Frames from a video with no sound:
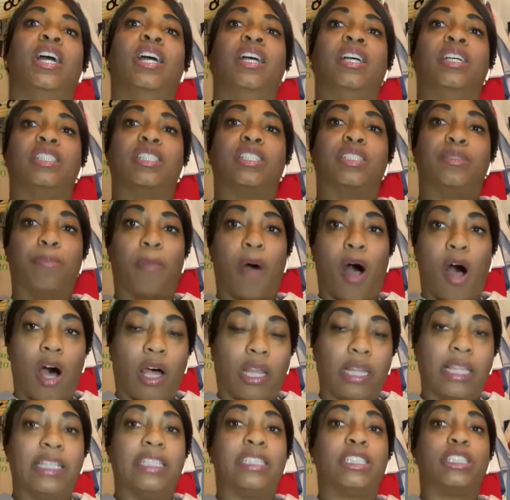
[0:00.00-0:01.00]

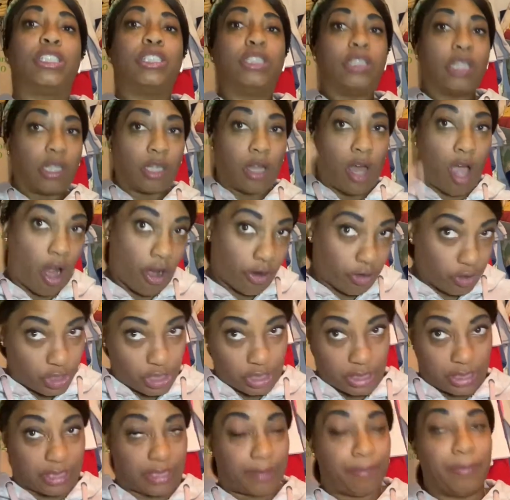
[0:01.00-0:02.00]
smallest to
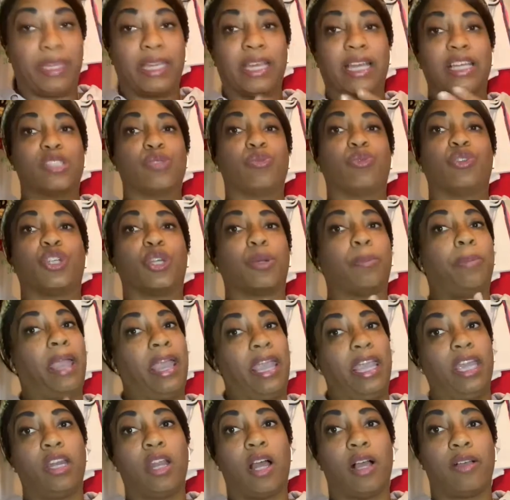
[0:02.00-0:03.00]
largest because when you're
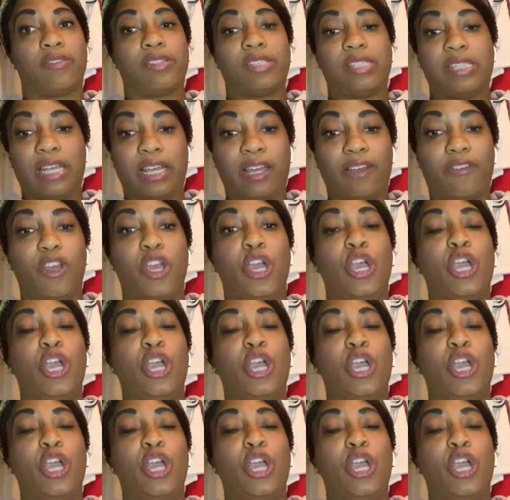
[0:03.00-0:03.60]
paying off stuff,